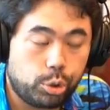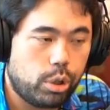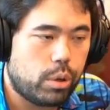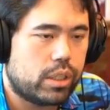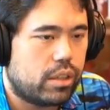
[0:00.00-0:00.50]

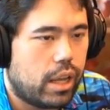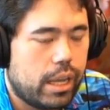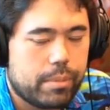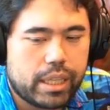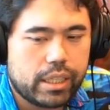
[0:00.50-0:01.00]
low on
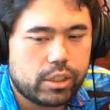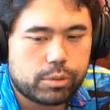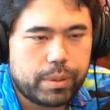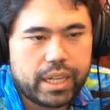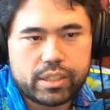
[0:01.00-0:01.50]
time, and then he just
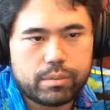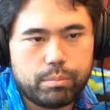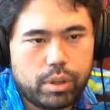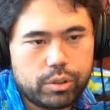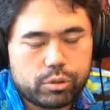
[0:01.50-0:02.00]
panics and
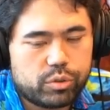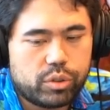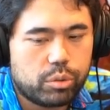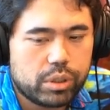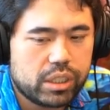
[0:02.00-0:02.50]
blunders for
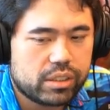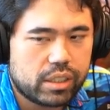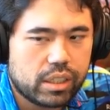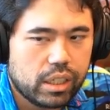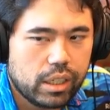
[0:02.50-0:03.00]
no
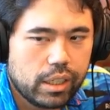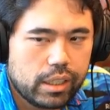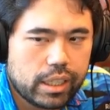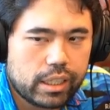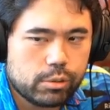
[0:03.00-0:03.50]
reason
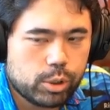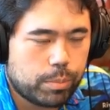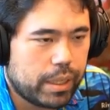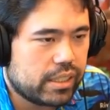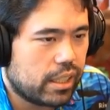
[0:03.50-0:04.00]
yeah thanks so much to
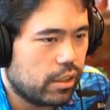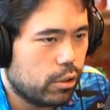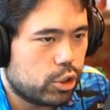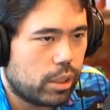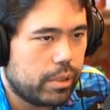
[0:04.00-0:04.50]
bedside
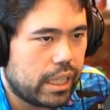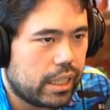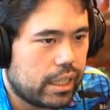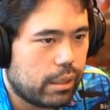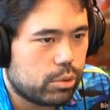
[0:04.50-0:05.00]
lotion I mean
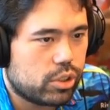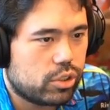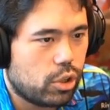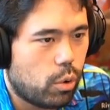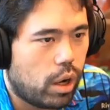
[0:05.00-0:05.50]
that that was
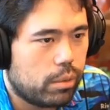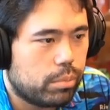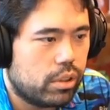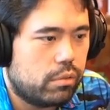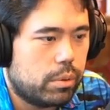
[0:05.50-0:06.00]
so
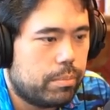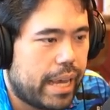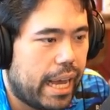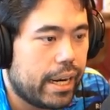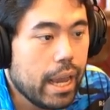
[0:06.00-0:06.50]
unbelievably
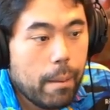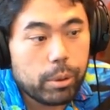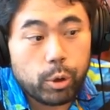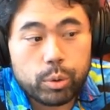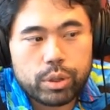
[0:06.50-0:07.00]
bad but
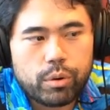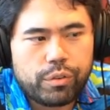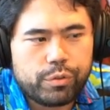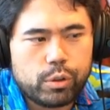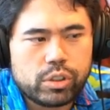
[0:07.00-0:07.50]
there were there were
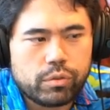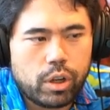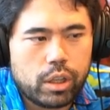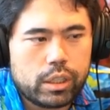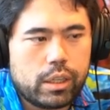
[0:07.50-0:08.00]
first of
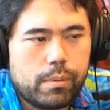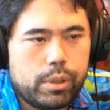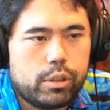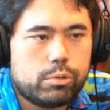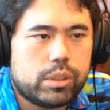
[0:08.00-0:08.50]
all a
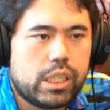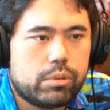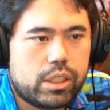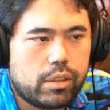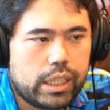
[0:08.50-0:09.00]
huge mistake
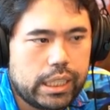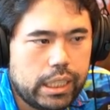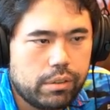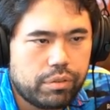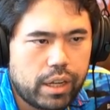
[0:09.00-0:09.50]
was here I think
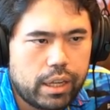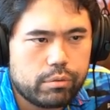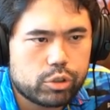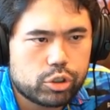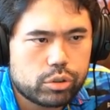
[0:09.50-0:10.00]
e5
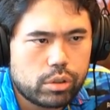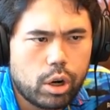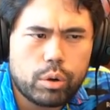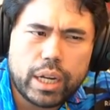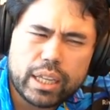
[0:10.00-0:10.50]
was
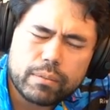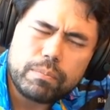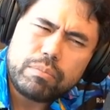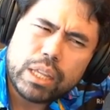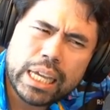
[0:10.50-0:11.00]
oh I,
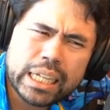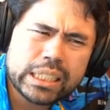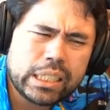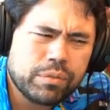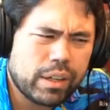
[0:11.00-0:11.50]
I guess
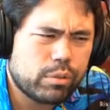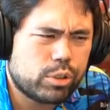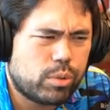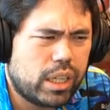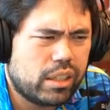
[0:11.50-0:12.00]
e5
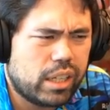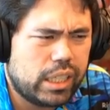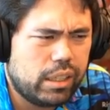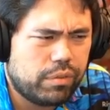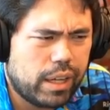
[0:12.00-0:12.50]
wasn't right I thought
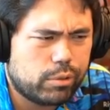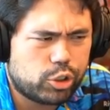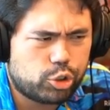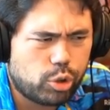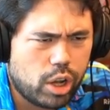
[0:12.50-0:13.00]
e5 was
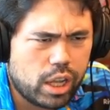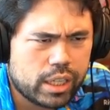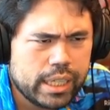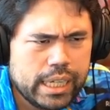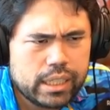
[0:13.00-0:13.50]
strong
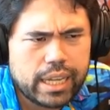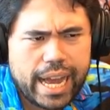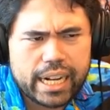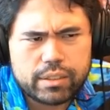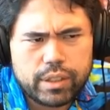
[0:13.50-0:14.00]
to
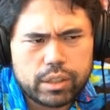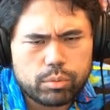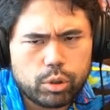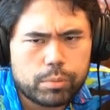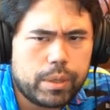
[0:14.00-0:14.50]
activate the
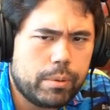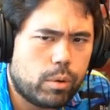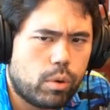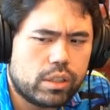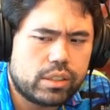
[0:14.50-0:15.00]
rook maybe it
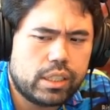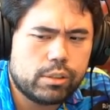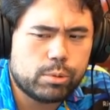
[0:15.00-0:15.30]
wasn't thank you so